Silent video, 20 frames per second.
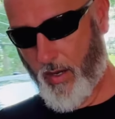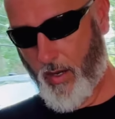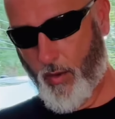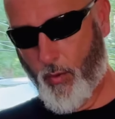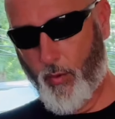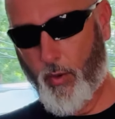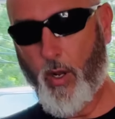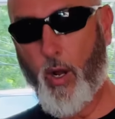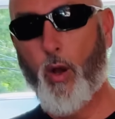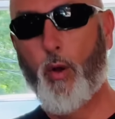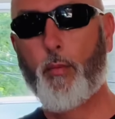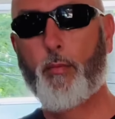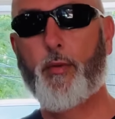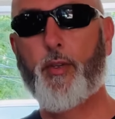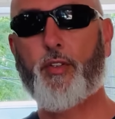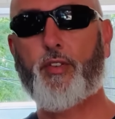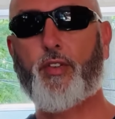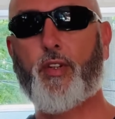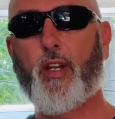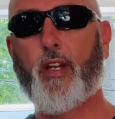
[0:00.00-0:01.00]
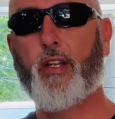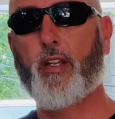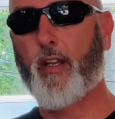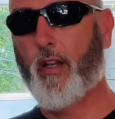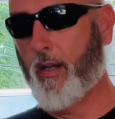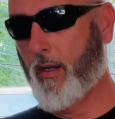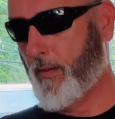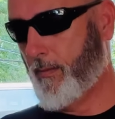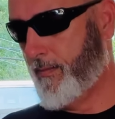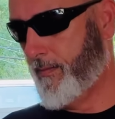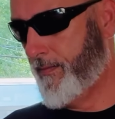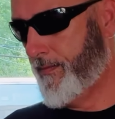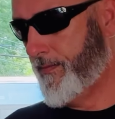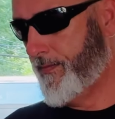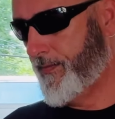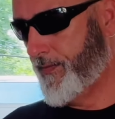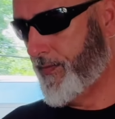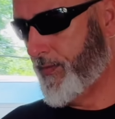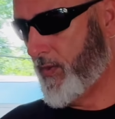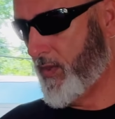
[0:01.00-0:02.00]
I want to open this thing up,
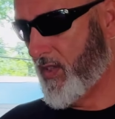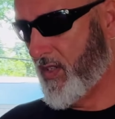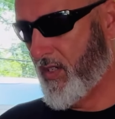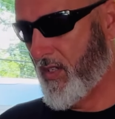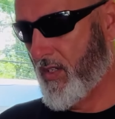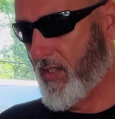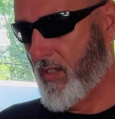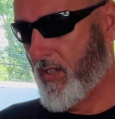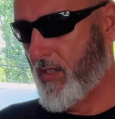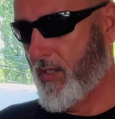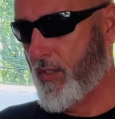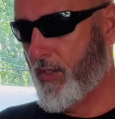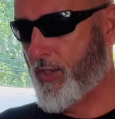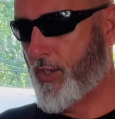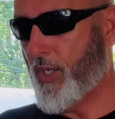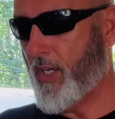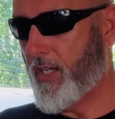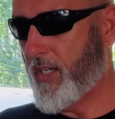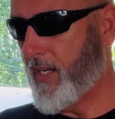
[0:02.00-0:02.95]
check